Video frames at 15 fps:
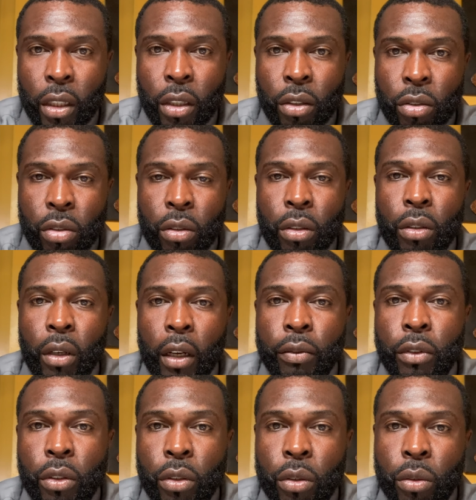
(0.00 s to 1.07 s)
So you have
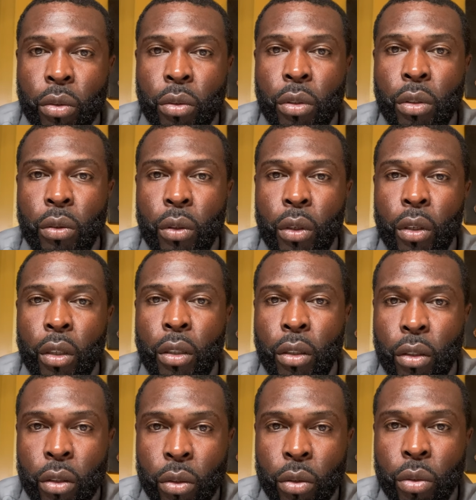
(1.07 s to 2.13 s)
to know who you are,
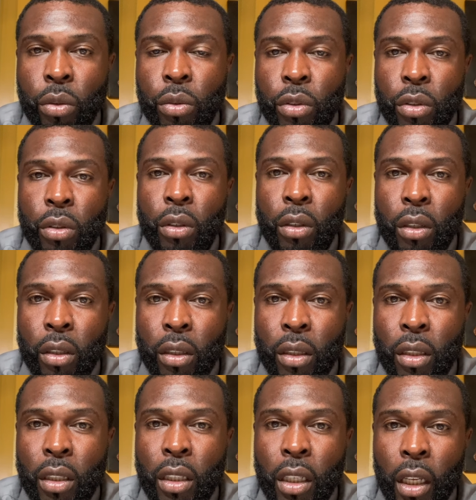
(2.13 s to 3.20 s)
know whose you are,
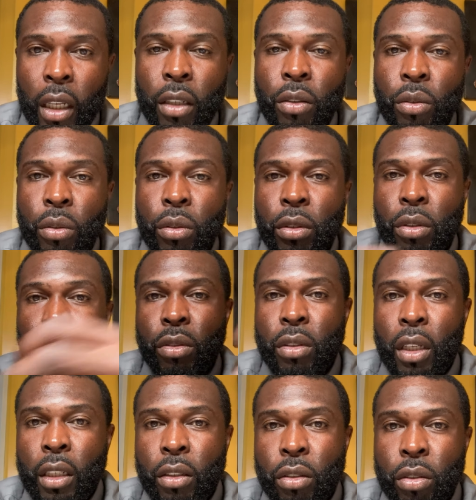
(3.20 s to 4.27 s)
and know who you're
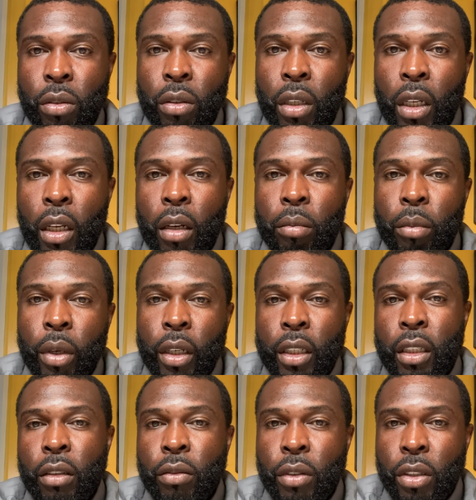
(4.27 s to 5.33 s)
selling to.
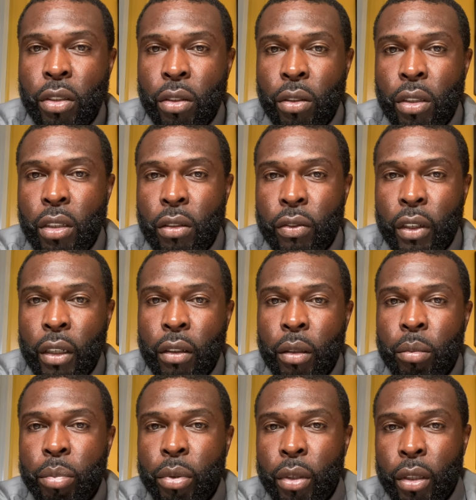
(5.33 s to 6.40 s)
Marketing research is very
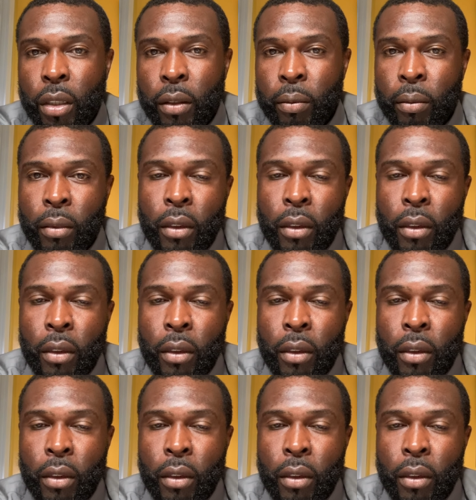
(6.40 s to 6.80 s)
important.